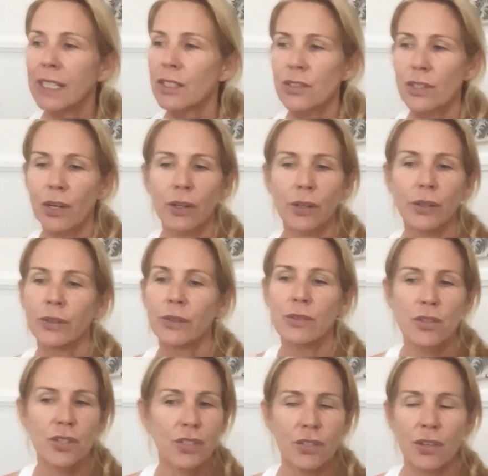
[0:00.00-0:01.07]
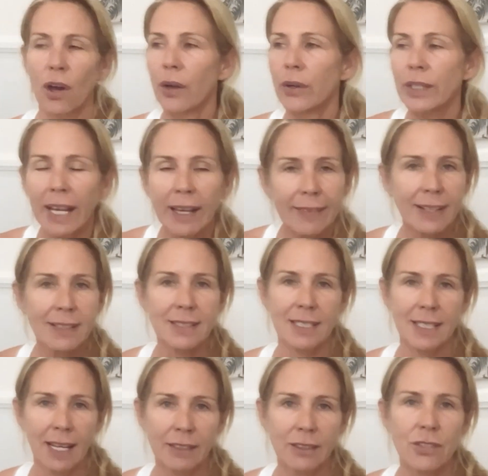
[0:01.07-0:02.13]
So just know, that's
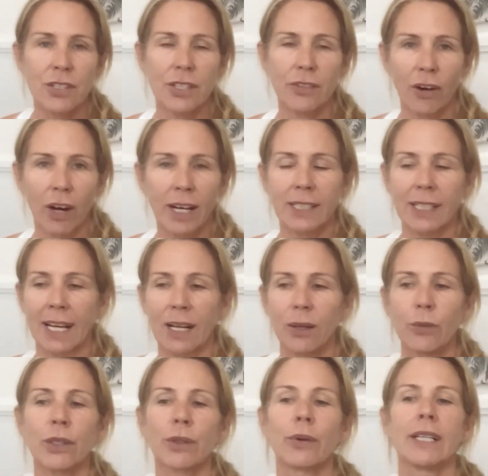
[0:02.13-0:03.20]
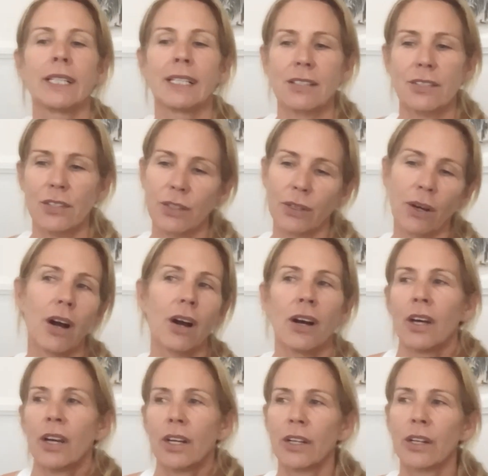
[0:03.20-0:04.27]
the energy right now. What do I need to do?
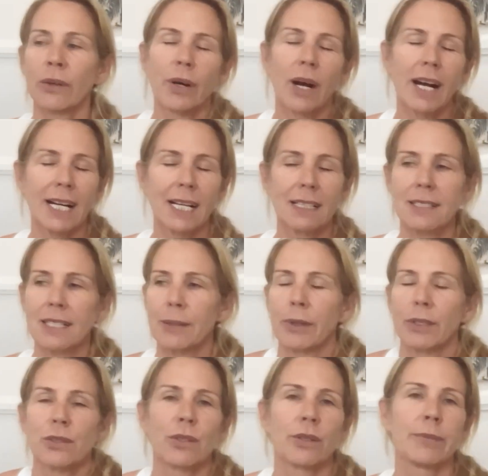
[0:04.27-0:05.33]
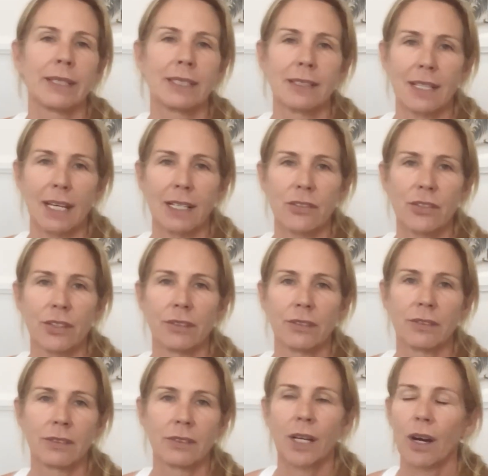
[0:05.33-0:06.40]
You know what? I can't sleep. I'll do a meditation.
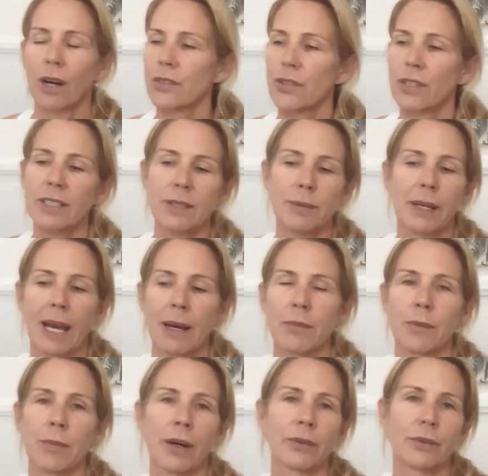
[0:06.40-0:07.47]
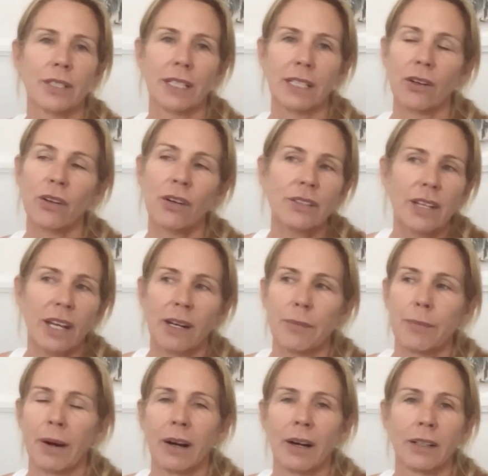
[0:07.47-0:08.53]
I'll drink some chamomile tea. I'll go take a
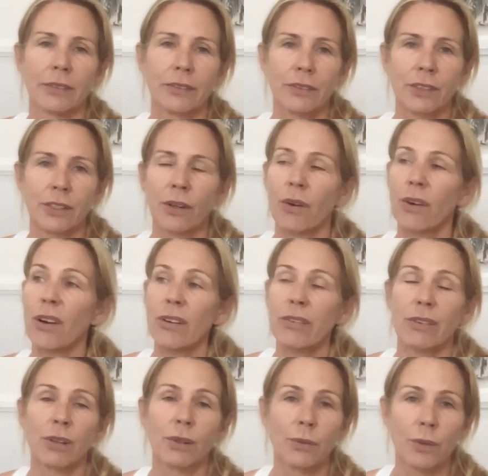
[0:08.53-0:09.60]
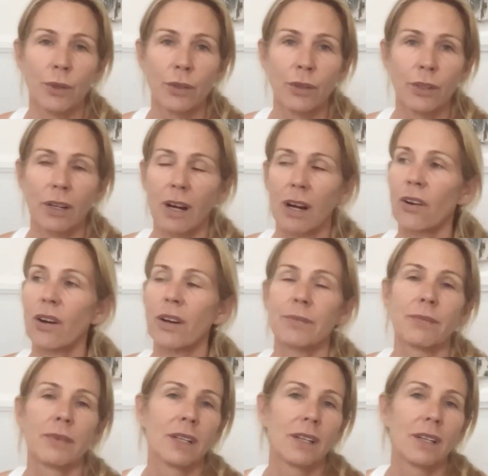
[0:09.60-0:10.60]
bath. I'll go for a walk. I'll go,